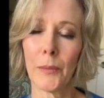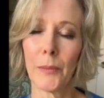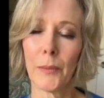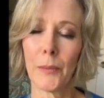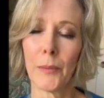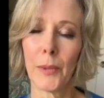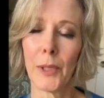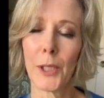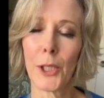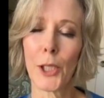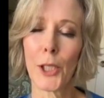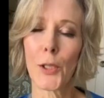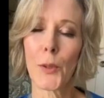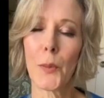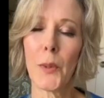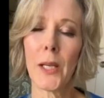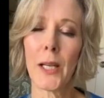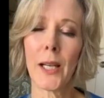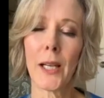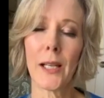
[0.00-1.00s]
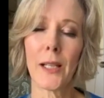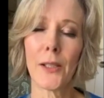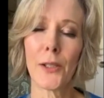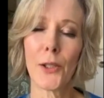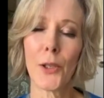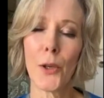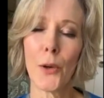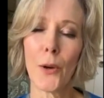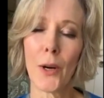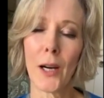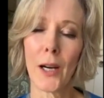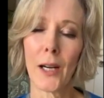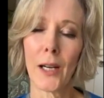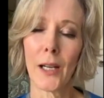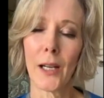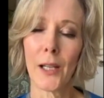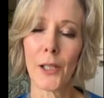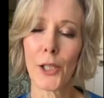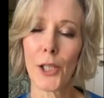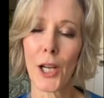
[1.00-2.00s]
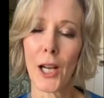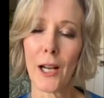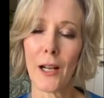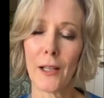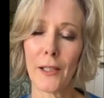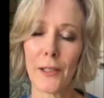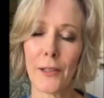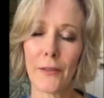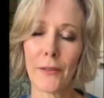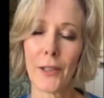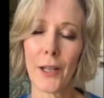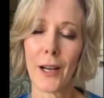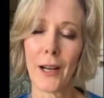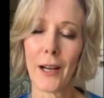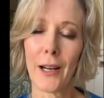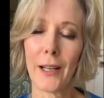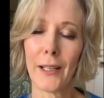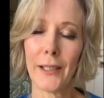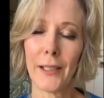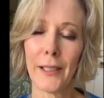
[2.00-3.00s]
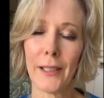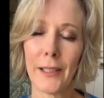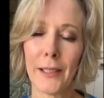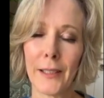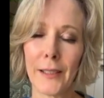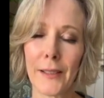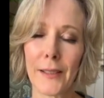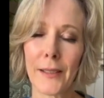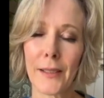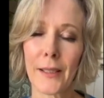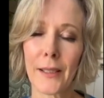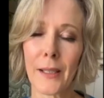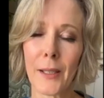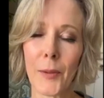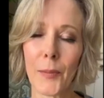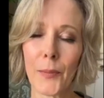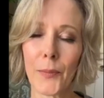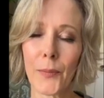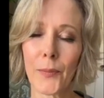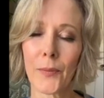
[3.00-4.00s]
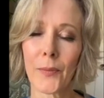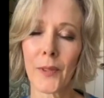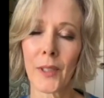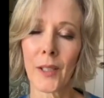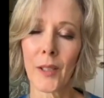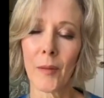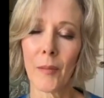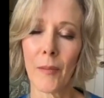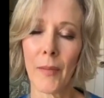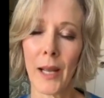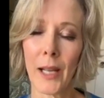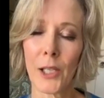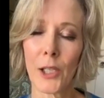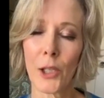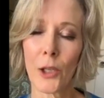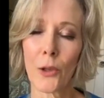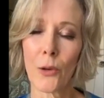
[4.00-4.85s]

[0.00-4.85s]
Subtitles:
but just because you are a child of God in this magical